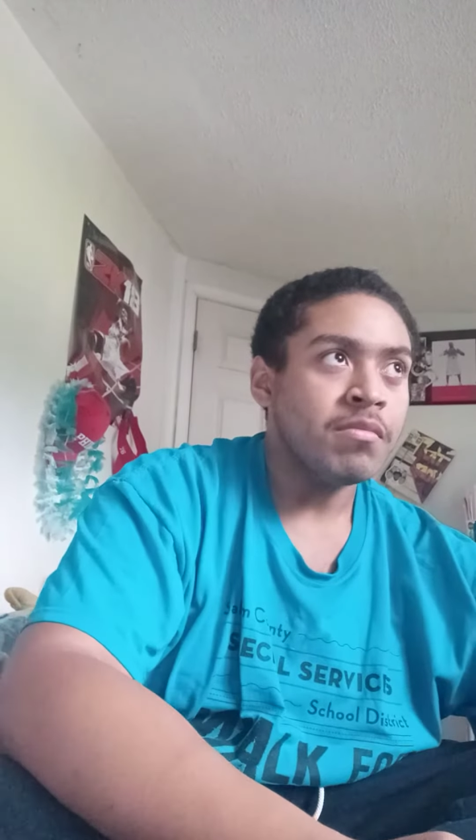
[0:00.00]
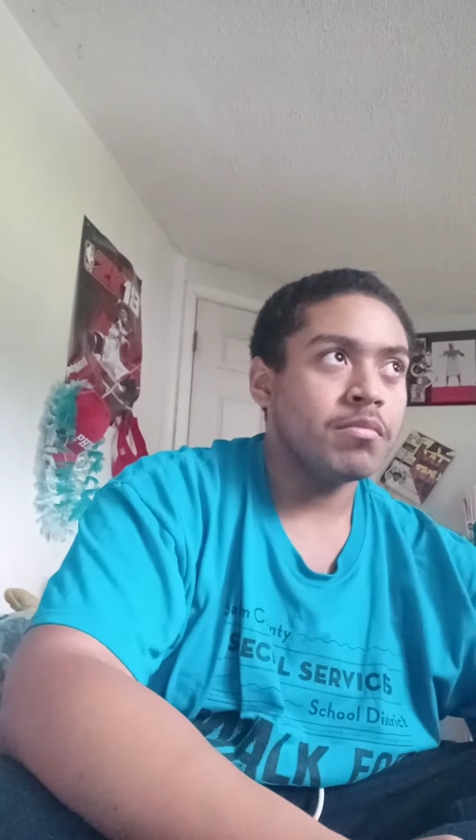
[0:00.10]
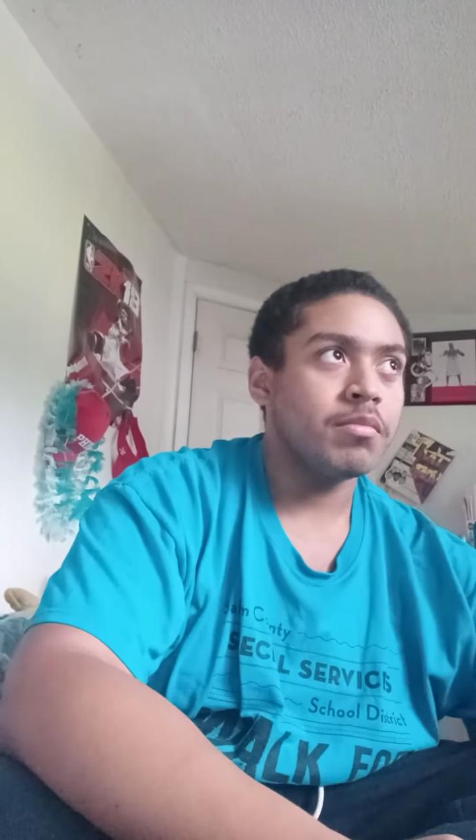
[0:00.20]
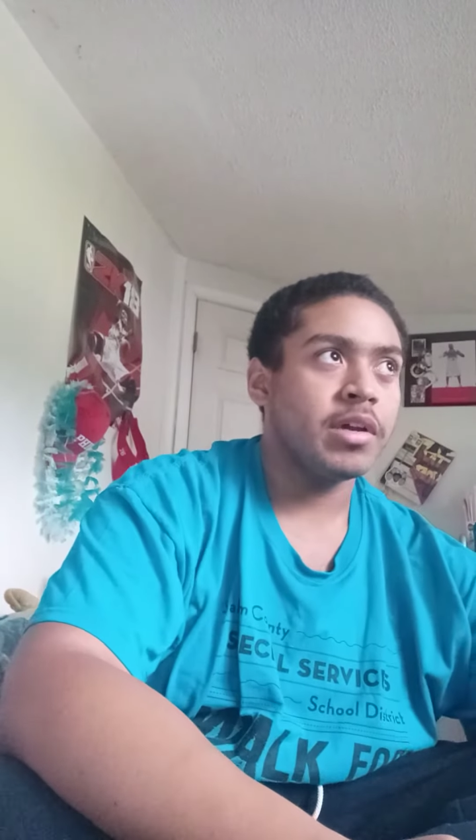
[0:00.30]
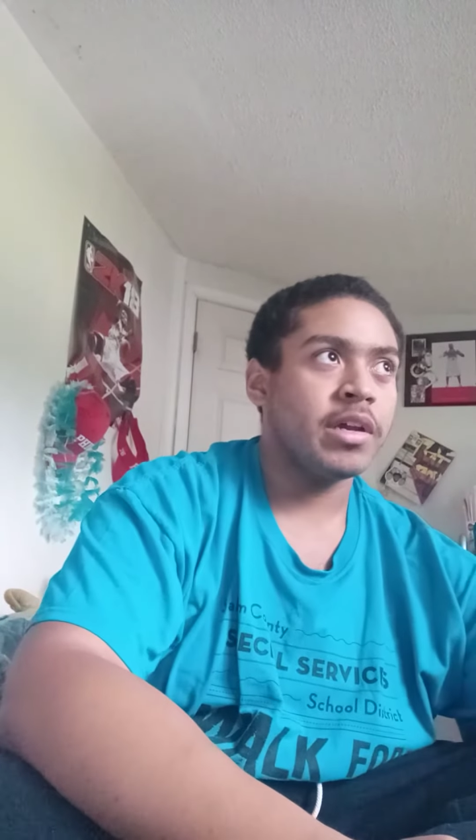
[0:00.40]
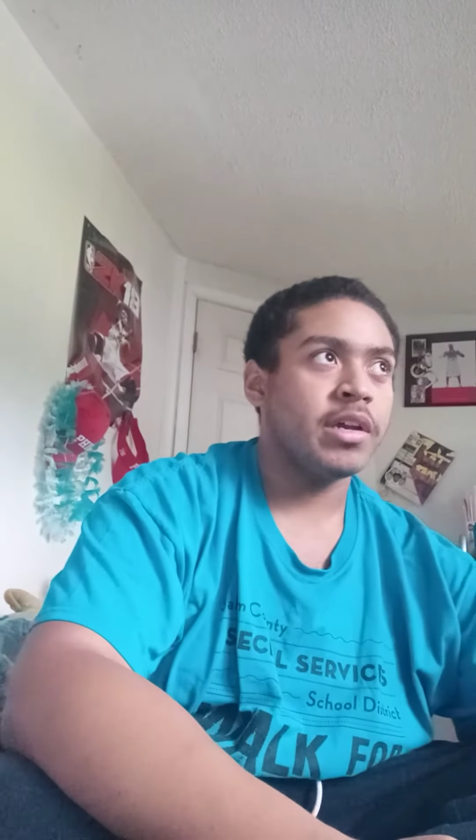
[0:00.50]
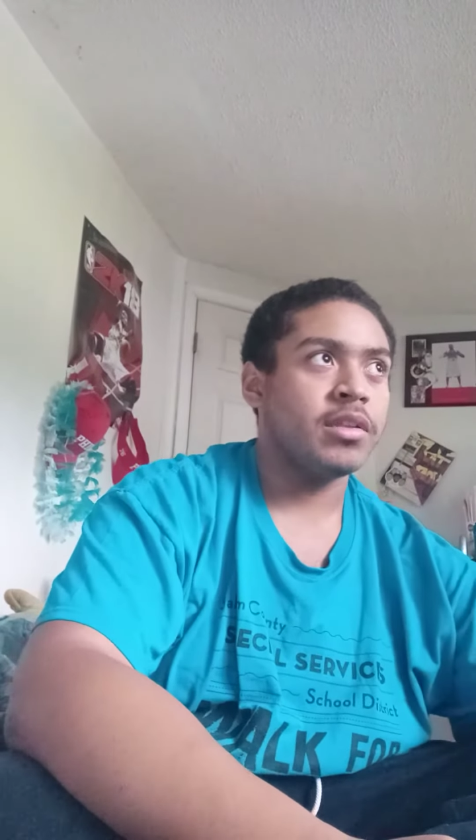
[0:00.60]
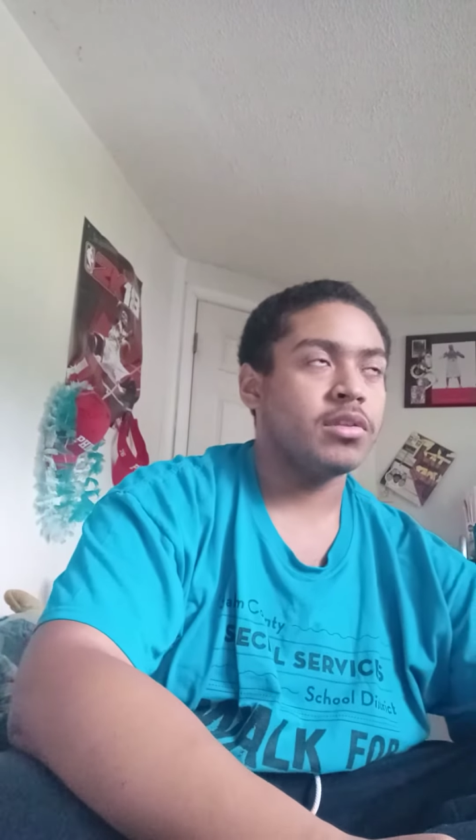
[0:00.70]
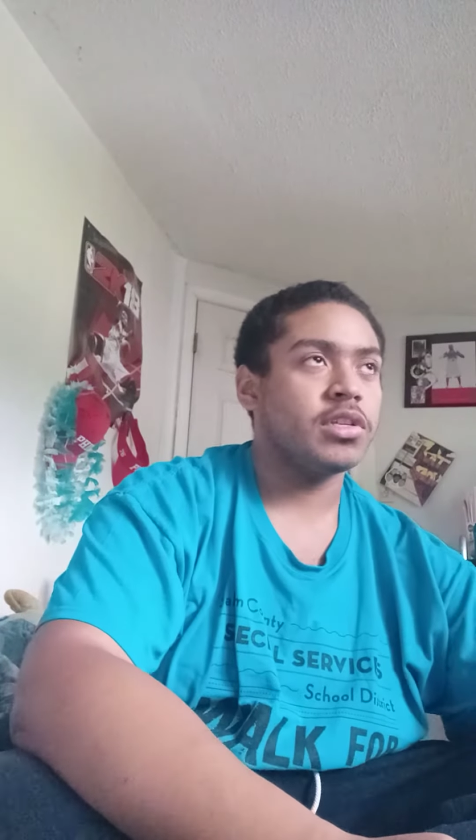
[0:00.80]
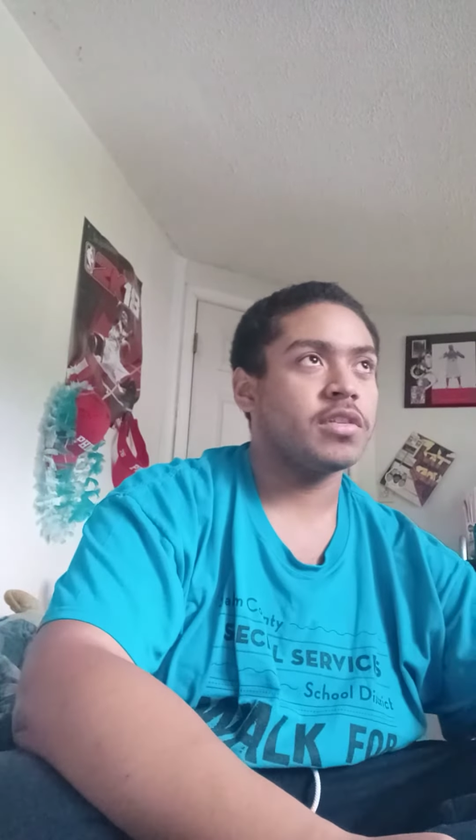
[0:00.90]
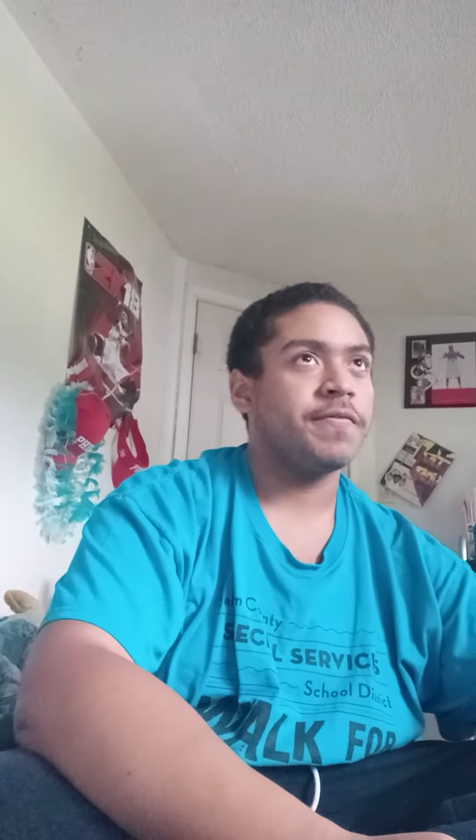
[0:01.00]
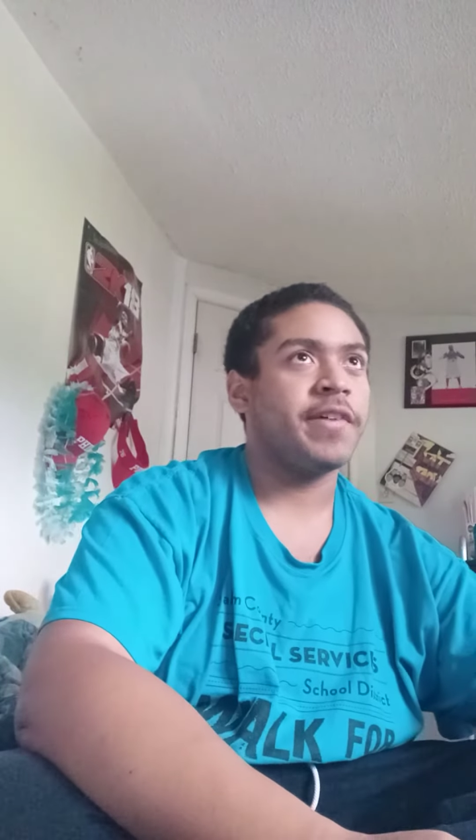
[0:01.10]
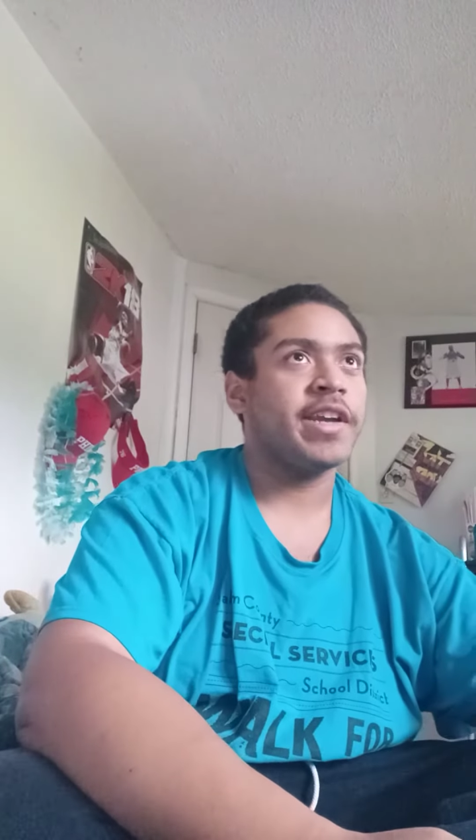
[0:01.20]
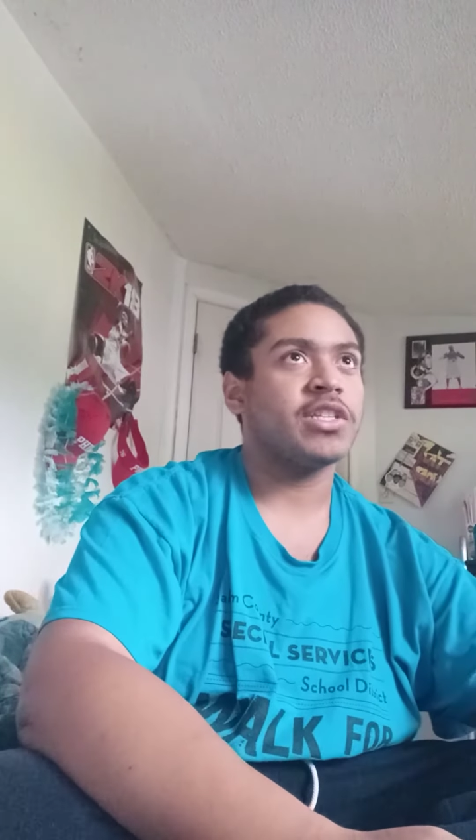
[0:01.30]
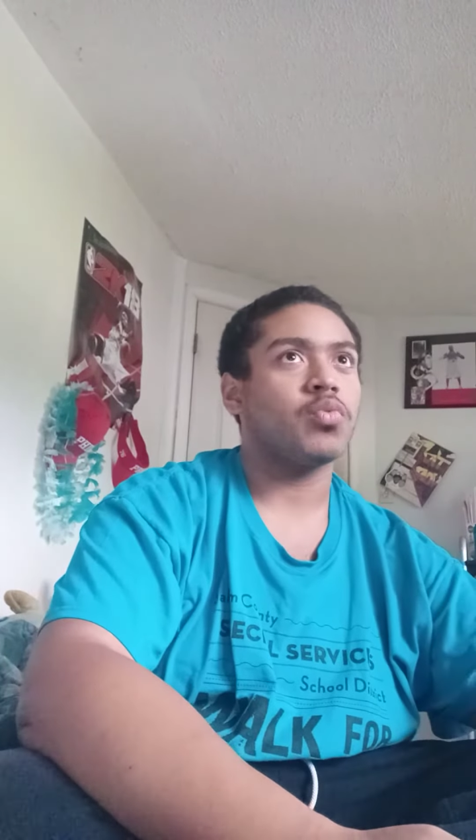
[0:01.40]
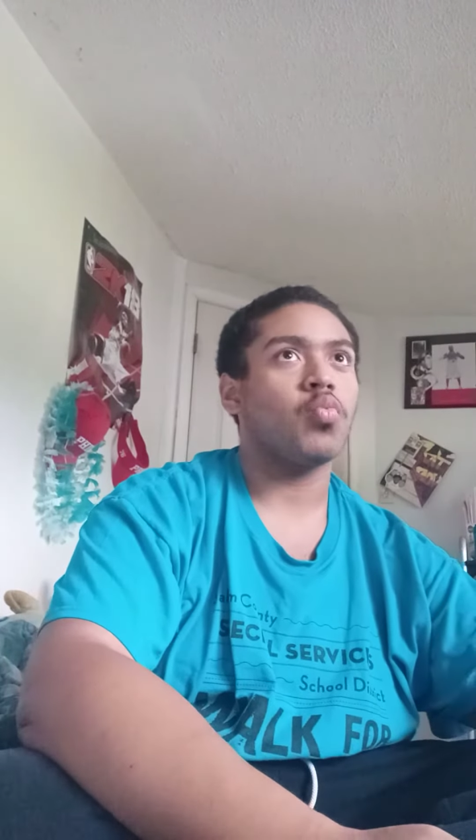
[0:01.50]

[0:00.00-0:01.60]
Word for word: Man, this fight's